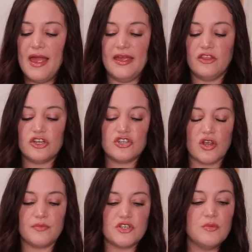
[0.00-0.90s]
in the
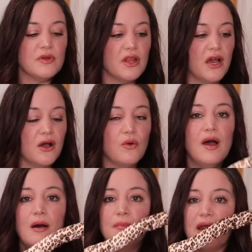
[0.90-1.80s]
description below.
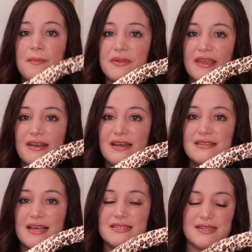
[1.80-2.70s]
But I plan on
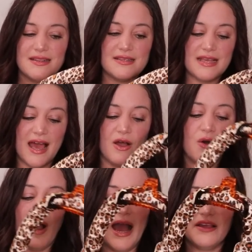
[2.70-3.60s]
testing this
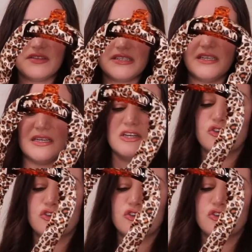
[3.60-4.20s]
out. I've seen